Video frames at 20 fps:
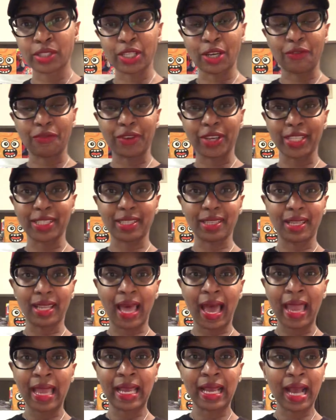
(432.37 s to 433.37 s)
Don't forget to
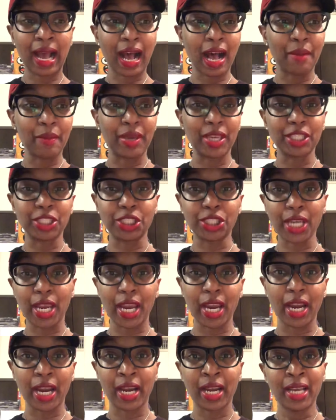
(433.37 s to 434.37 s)
like, comment,
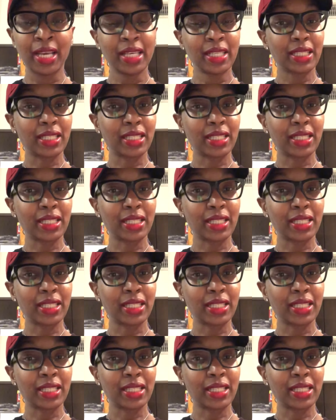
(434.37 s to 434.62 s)
share,